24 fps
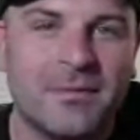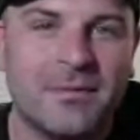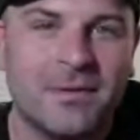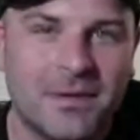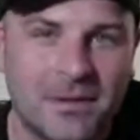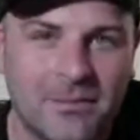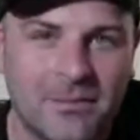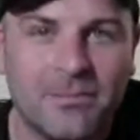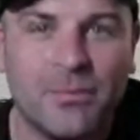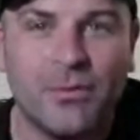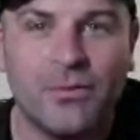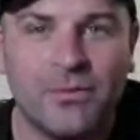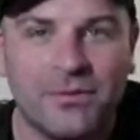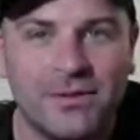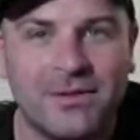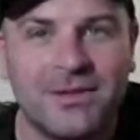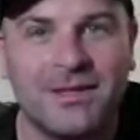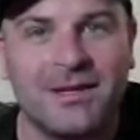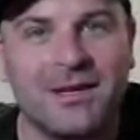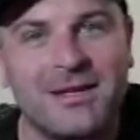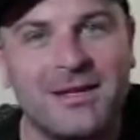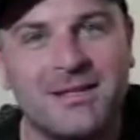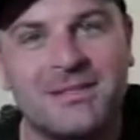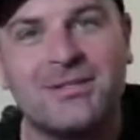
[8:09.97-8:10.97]
the important
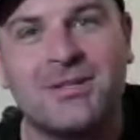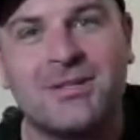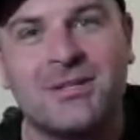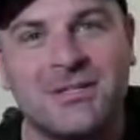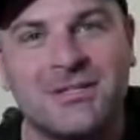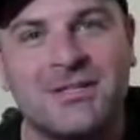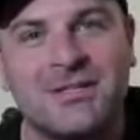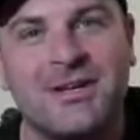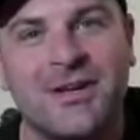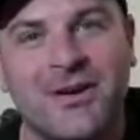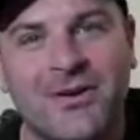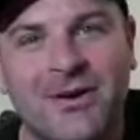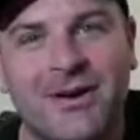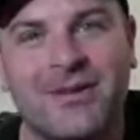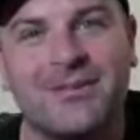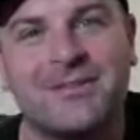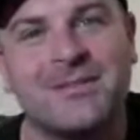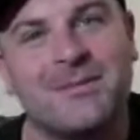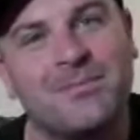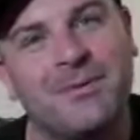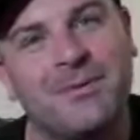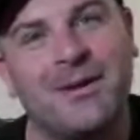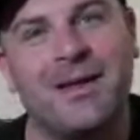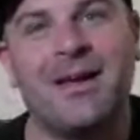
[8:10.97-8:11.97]
thing is just to know how
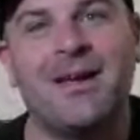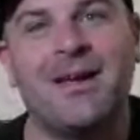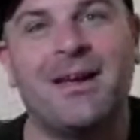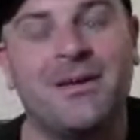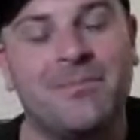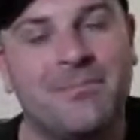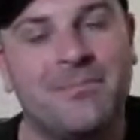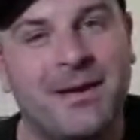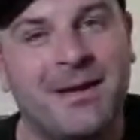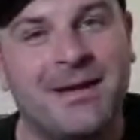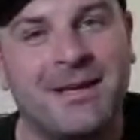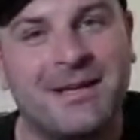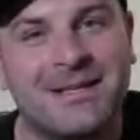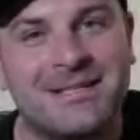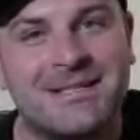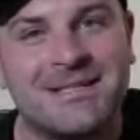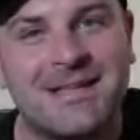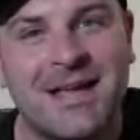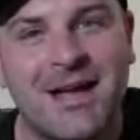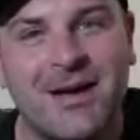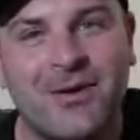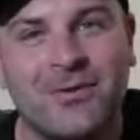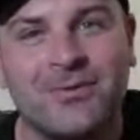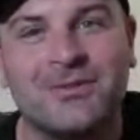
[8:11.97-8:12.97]
to play it and make it
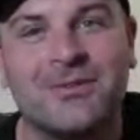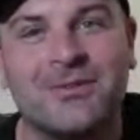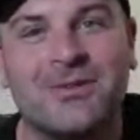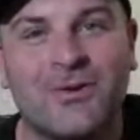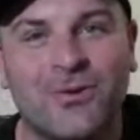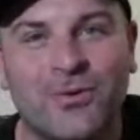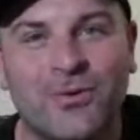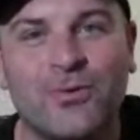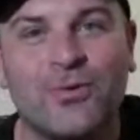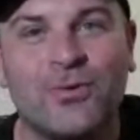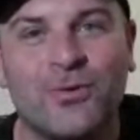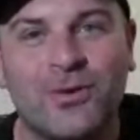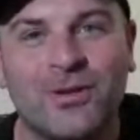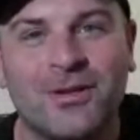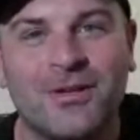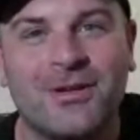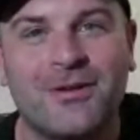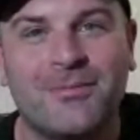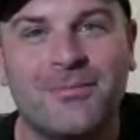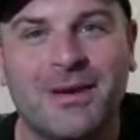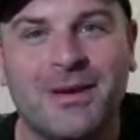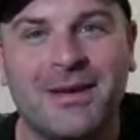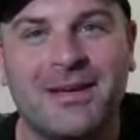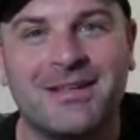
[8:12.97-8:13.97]
sound cool
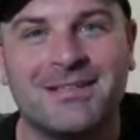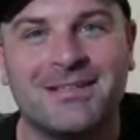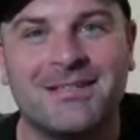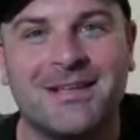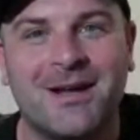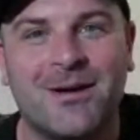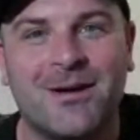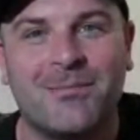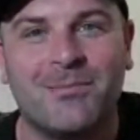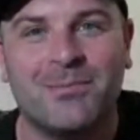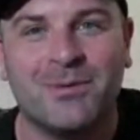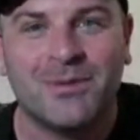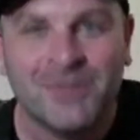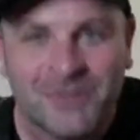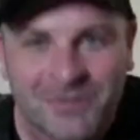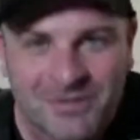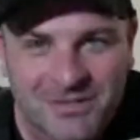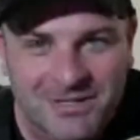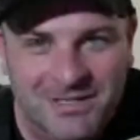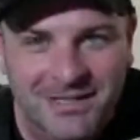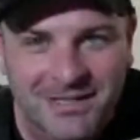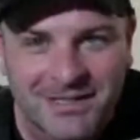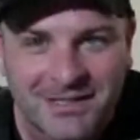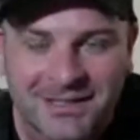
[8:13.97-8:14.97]
and make it sound
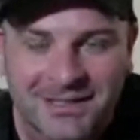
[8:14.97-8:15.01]
bluesy.